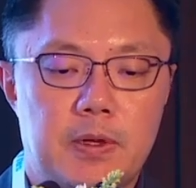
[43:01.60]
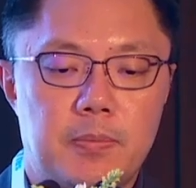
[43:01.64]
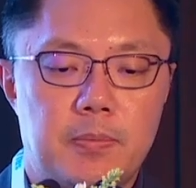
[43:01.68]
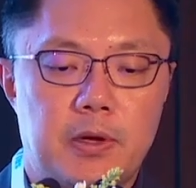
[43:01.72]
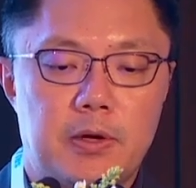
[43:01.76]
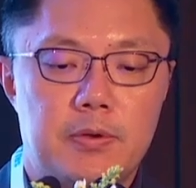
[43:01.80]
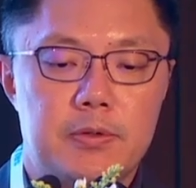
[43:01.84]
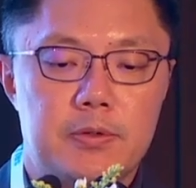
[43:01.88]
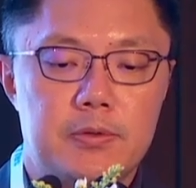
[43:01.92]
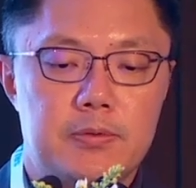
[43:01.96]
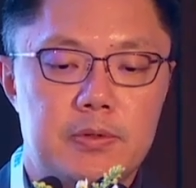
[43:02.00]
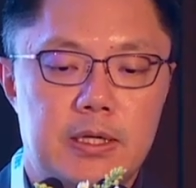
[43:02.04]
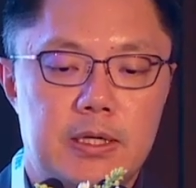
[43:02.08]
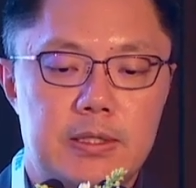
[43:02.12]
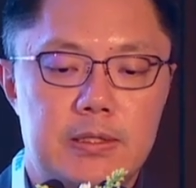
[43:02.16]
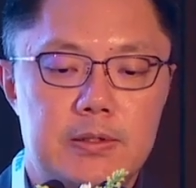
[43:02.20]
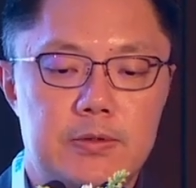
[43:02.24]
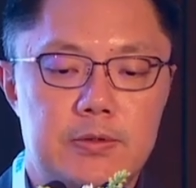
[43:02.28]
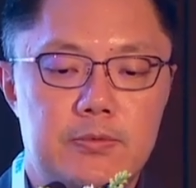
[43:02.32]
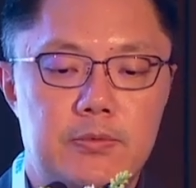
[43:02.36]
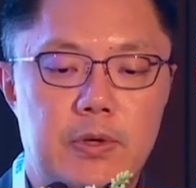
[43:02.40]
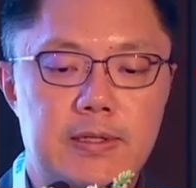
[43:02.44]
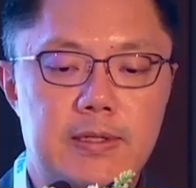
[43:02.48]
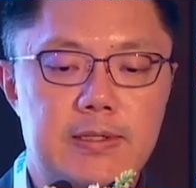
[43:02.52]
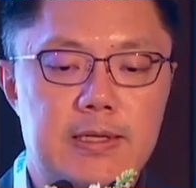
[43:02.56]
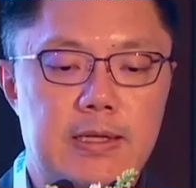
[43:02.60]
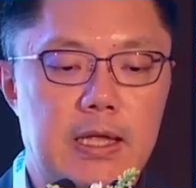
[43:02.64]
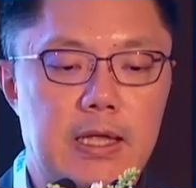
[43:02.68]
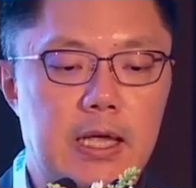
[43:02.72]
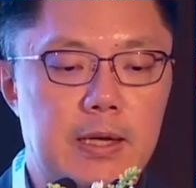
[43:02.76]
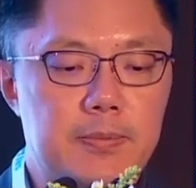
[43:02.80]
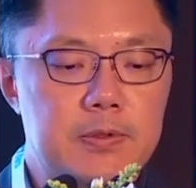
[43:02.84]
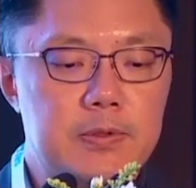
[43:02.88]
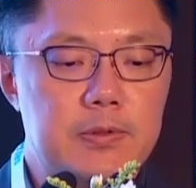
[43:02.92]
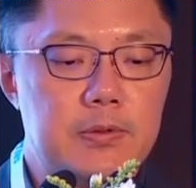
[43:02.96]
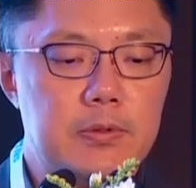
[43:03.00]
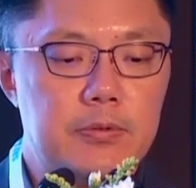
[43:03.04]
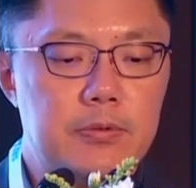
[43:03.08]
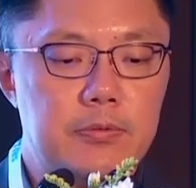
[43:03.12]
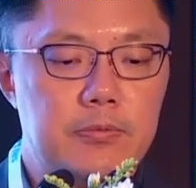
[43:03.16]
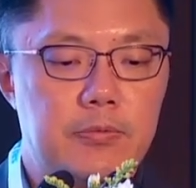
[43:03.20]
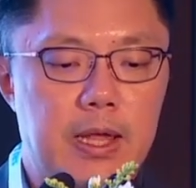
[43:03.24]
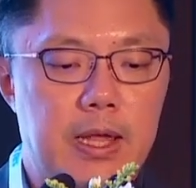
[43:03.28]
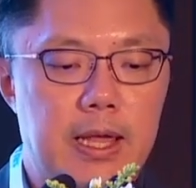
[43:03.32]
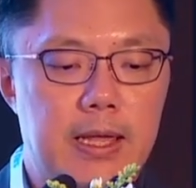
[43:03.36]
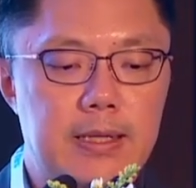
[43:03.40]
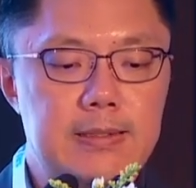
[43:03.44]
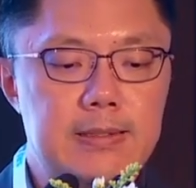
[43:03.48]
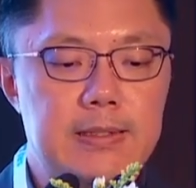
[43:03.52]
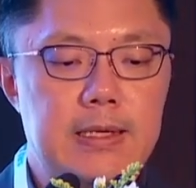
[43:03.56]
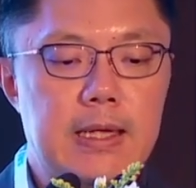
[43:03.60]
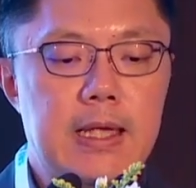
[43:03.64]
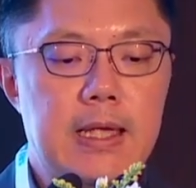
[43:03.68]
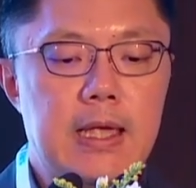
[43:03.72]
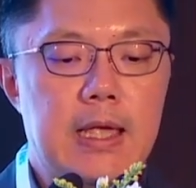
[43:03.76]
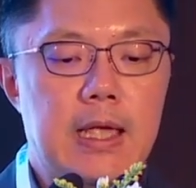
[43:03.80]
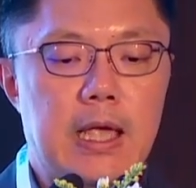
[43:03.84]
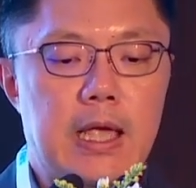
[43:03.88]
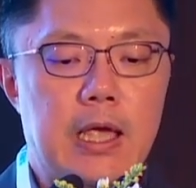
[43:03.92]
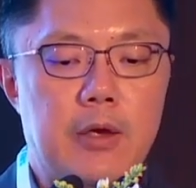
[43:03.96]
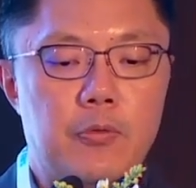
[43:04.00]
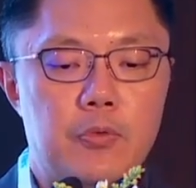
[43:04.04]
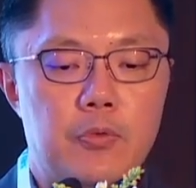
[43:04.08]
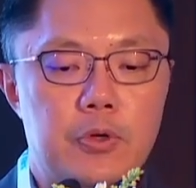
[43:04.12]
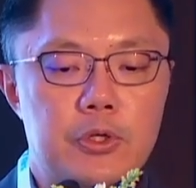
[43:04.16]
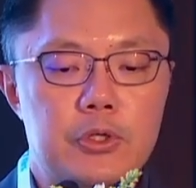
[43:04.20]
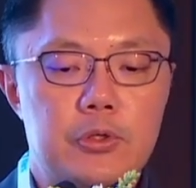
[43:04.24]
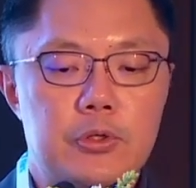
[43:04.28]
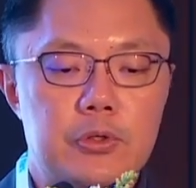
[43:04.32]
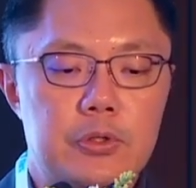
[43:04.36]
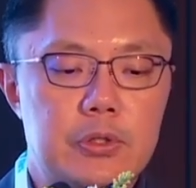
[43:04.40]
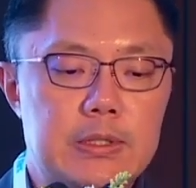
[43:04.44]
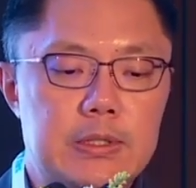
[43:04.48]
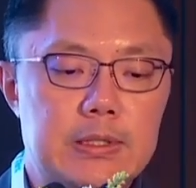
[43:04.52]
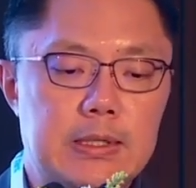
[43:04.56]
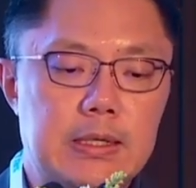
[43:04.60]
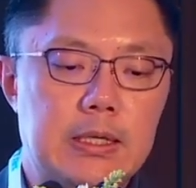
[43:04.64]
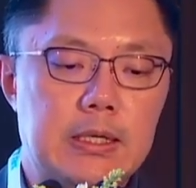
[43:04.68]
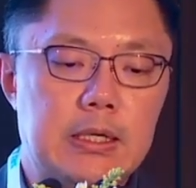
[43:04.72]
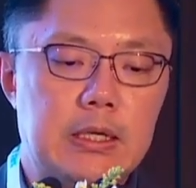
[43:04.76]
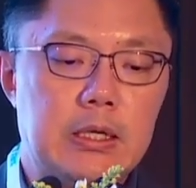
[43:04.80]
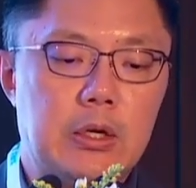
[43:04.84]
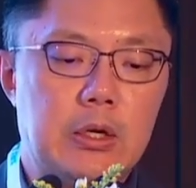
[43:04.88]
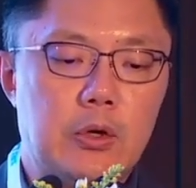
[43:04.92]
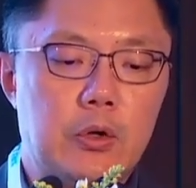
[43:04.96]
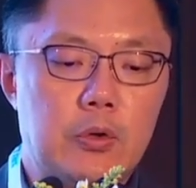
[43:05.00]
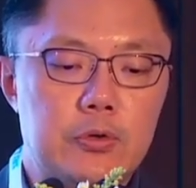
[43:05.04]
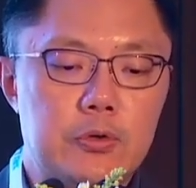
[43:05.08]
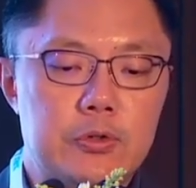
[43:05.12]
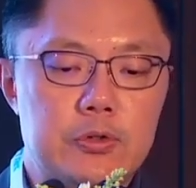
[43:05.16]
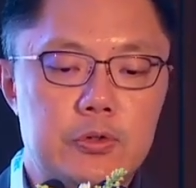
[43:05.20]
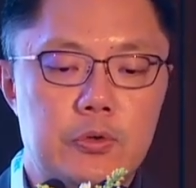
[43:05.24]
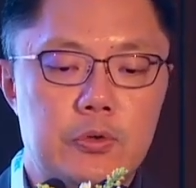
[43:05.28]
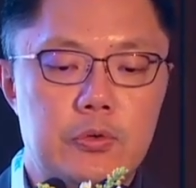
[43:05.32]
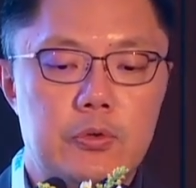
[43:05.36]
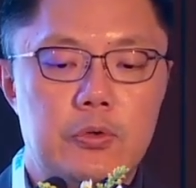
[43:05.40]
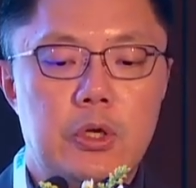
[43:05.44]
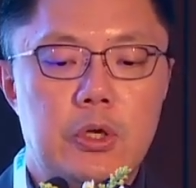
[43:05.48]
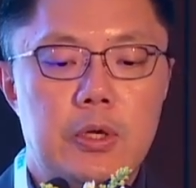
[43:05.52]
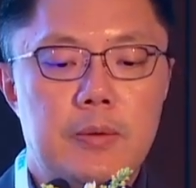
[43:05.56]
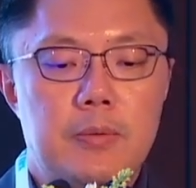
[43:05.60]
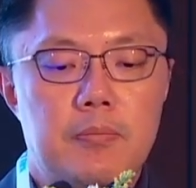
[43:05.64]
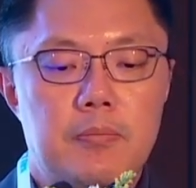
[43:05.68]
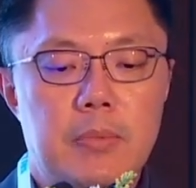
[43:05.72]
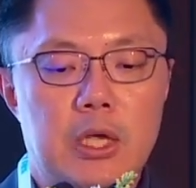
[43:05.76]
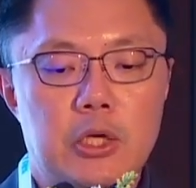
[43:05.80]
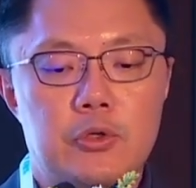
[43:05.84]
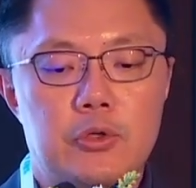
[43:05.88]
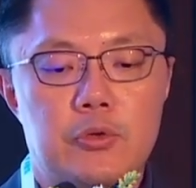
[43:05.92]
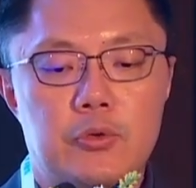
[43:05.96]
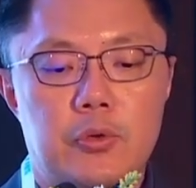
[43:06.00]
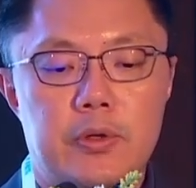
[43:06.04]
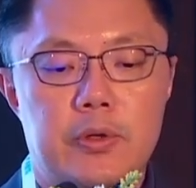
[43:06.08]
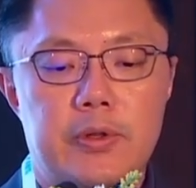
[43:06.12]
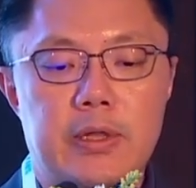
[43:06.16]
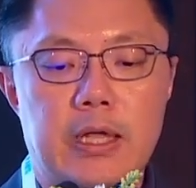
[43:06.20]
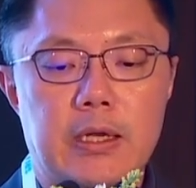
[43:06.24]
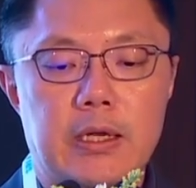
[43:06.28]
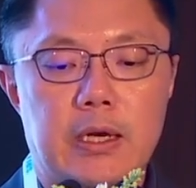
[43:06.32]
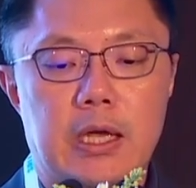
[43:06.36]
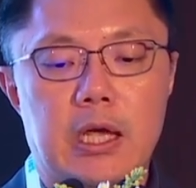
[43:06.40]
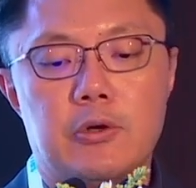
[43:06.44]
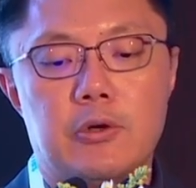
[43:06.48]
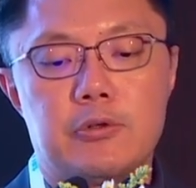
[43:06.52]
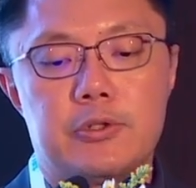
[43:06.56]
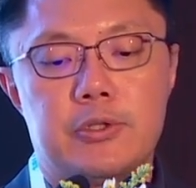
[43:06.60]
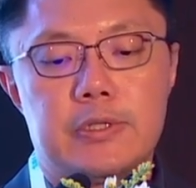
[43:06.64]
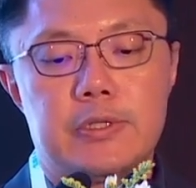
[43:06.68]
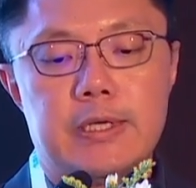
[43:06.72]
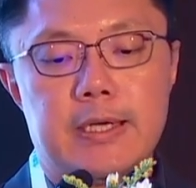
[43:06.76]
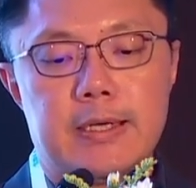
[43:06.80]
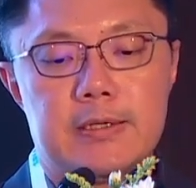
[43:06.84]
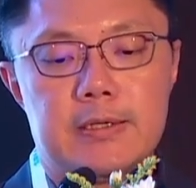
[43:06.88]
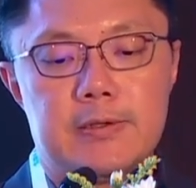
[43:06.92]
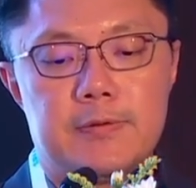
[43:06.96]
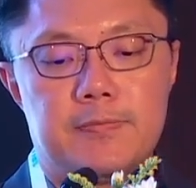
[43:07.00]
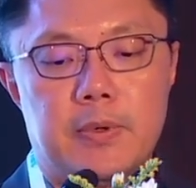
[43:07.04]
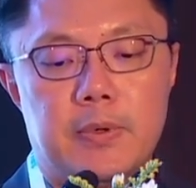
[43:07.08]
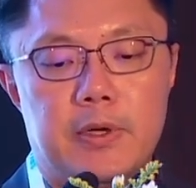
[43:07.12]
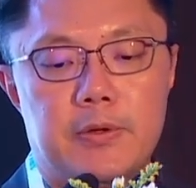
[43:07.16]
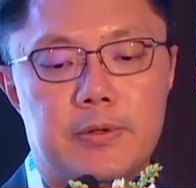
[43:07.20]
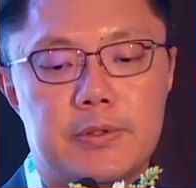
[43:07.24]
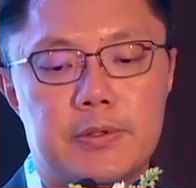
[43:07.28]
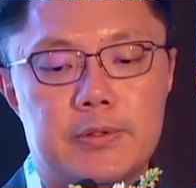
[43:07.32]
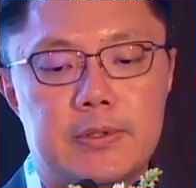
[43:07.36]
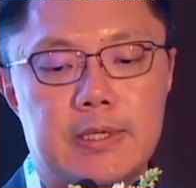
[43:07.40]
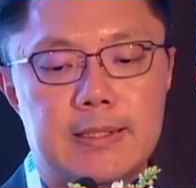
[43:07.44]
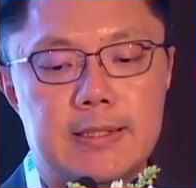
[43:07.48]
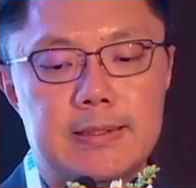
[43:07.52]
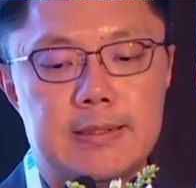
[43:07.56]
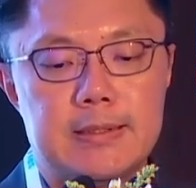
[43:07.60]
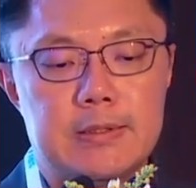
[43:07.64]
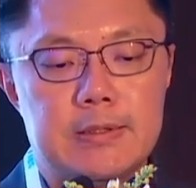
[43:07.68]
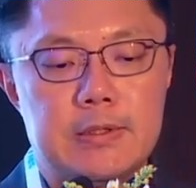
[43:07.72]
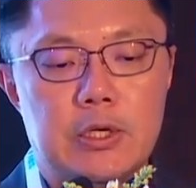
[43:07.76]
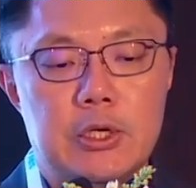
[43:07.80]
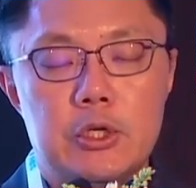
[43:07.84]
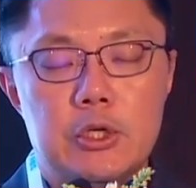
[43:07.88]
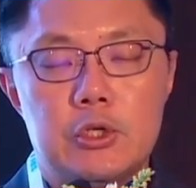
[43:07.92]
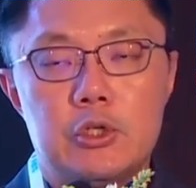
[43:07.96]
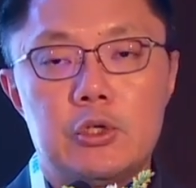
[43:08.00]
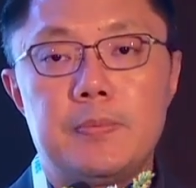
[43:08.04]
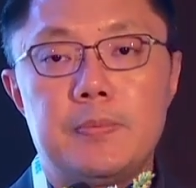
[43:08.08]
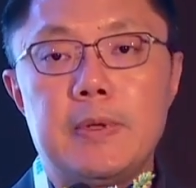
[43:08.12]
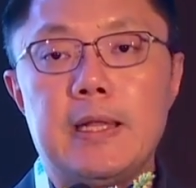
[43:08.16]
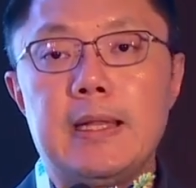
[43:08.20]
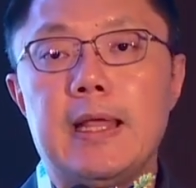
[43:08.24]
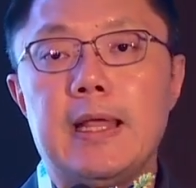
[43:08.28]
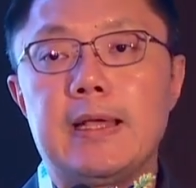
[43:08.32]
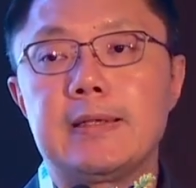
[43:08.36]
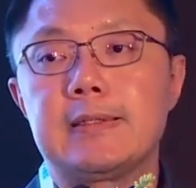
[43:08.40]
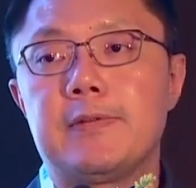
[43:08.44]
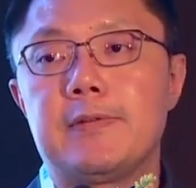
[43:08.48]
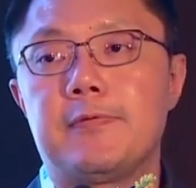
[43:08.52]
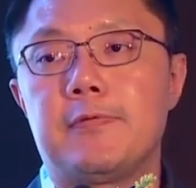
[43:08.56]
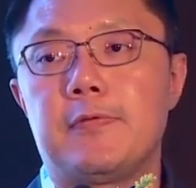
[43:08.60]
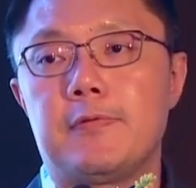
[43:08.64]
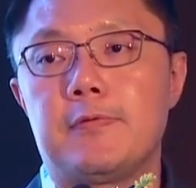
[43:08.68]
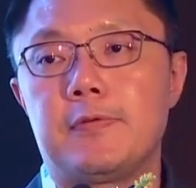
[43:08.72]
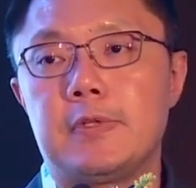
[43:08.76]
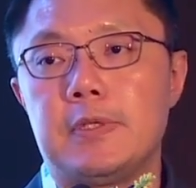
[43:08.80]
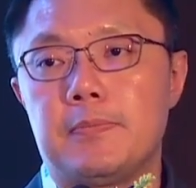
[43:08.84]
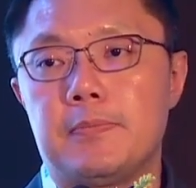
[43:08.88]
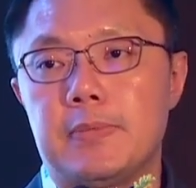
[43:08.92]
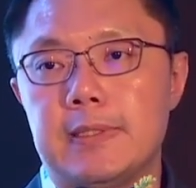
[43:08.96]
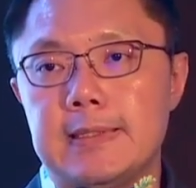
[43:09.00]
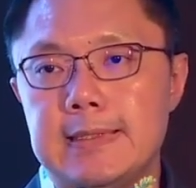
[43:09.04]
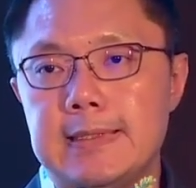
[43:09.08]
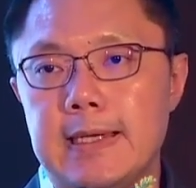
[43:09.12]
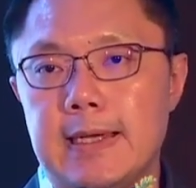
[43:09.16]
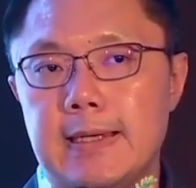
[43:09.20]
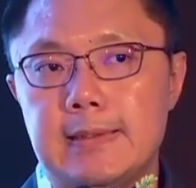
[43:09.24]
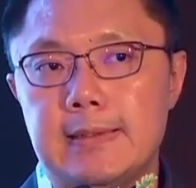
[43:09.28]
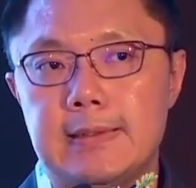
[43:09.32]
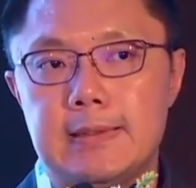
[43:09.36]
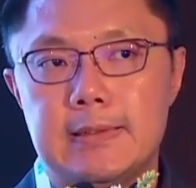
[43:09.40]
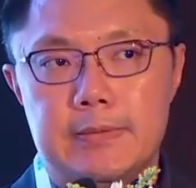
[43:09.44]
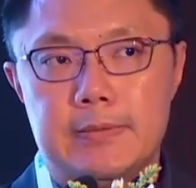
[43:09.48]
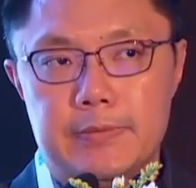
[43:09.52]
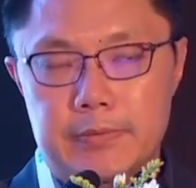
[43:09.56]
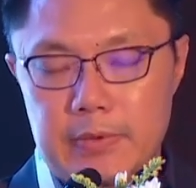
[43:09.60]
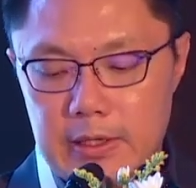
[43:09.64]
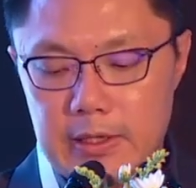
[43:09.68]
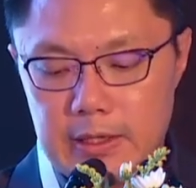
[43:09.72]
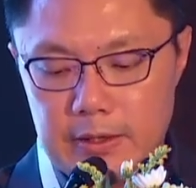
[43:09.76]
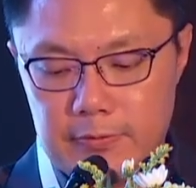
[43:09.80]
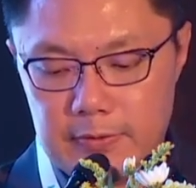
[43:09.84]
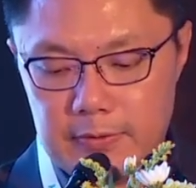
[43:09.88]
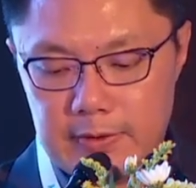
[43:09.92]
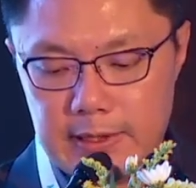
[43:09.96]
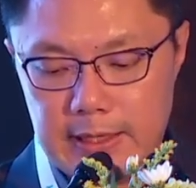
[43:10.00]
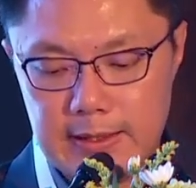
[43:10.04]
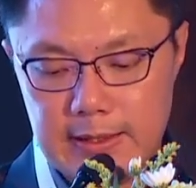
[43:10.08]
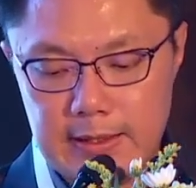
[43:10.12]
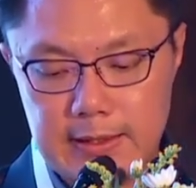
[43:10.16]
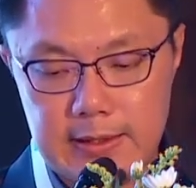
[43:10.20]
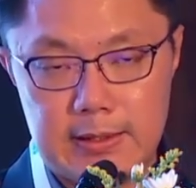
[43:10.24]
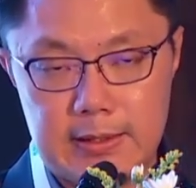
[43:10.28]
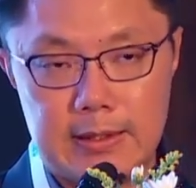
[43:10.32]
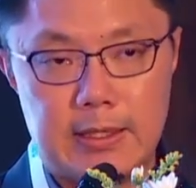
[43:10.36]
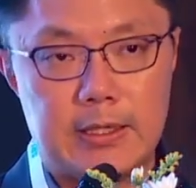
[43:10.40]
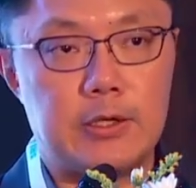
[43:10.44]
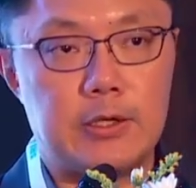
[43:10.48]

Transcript: peritonitis rates at absolute rates, and we should also make sure that the culture-negative peritonitis should be less than 15%. And with that, I thank